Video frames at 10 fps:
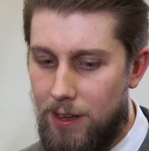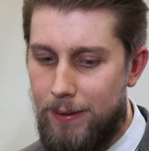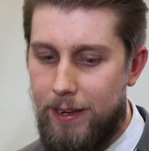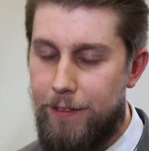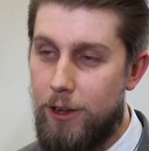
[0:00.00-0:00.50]
I
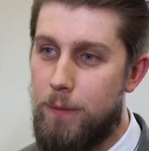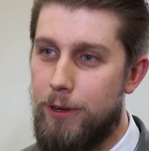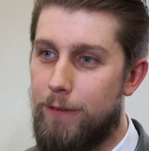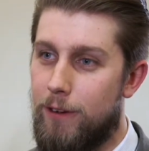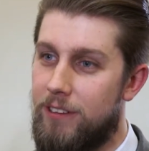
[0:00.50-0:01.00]
believe the Open
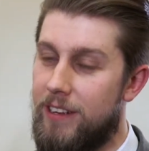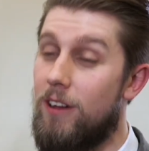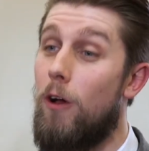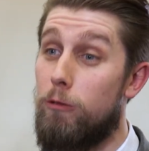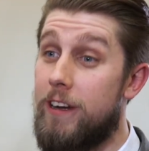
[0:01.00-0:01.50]
University
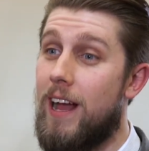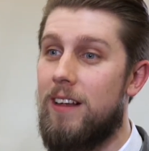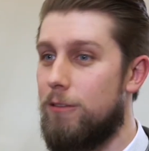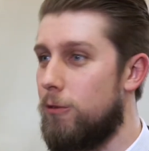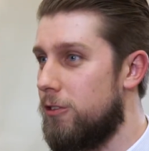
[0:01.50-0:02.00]
already
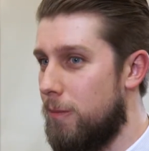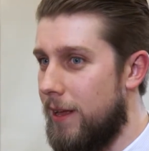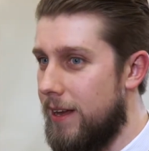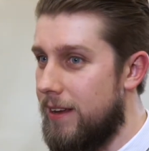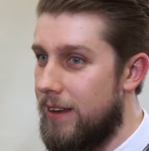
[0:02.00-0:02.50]
has a role to
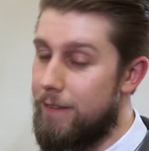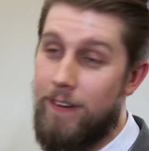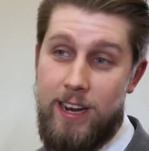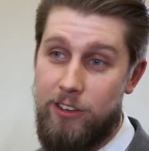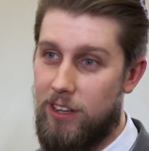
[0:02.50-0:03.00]
play in
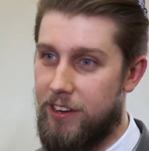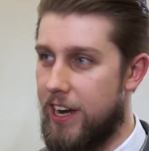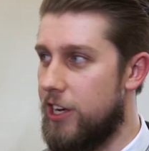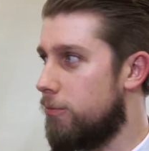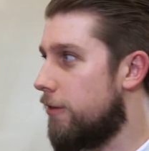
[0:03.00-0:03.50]
financial
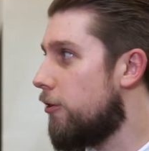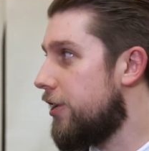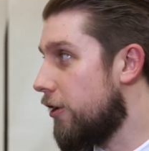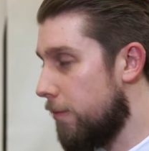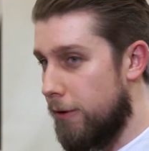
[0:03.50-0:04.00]
education. We've
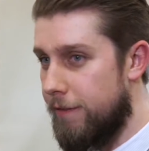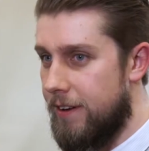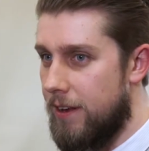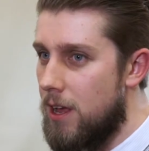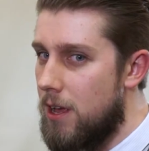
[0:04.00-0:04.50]
already got
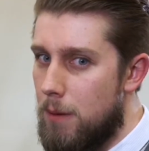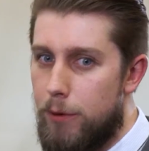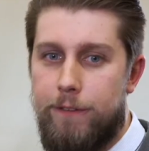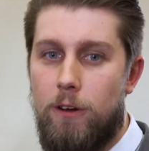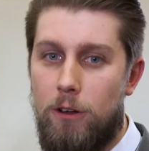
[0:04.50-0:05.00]
Puffin,
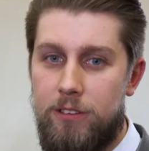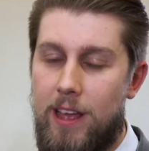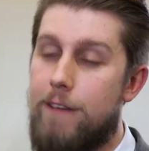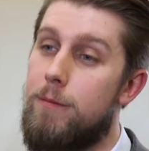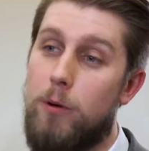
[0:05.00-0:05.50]
but of course
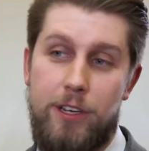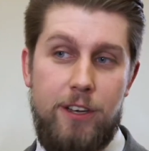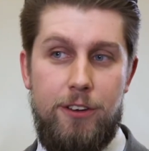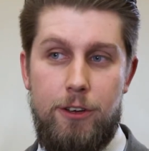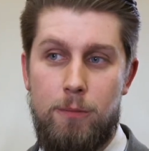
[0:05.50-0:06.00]
everybody
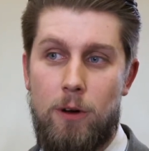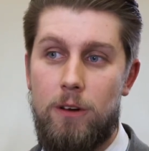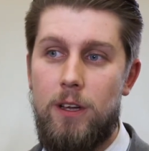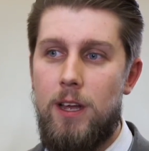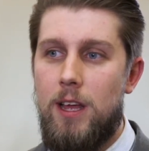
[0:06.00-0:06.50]
can do more.